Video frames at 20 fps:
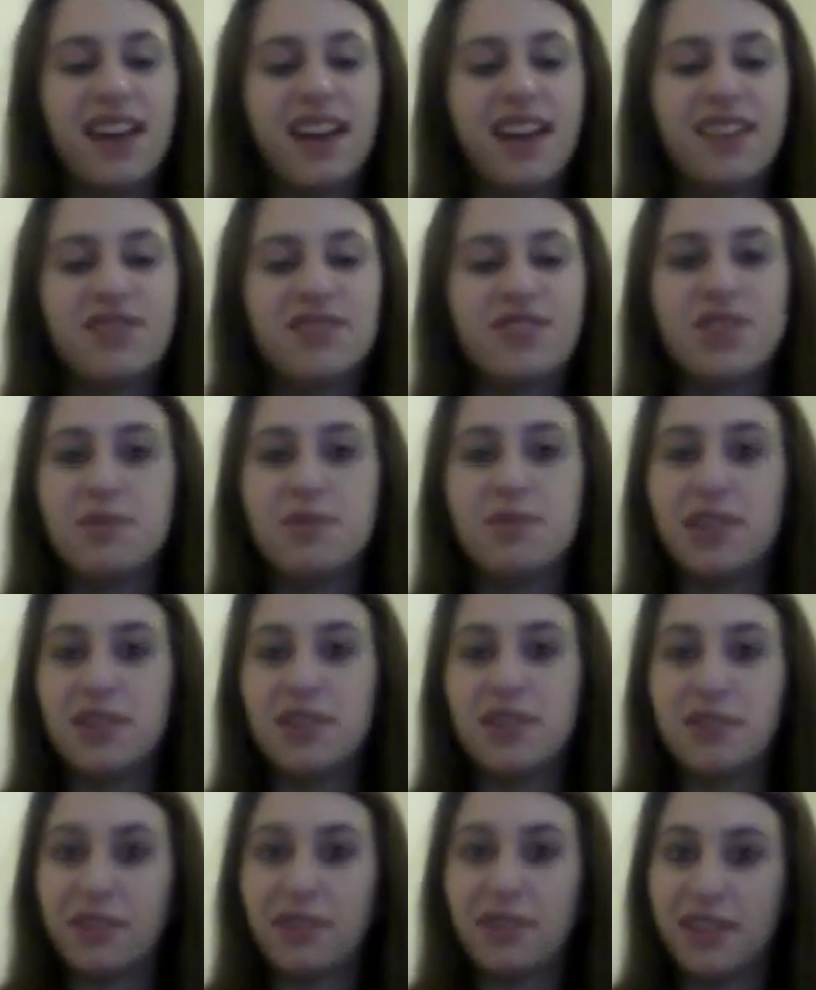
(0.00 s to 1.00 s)
of doing
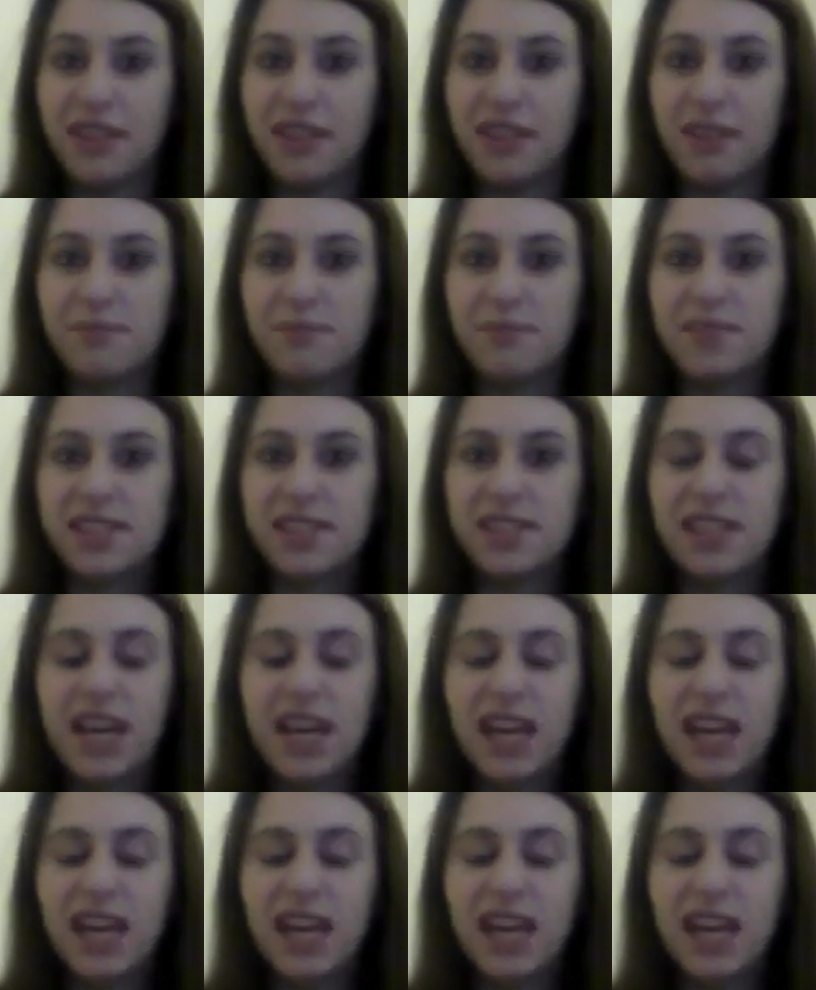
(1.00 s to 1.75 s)
your rhythms.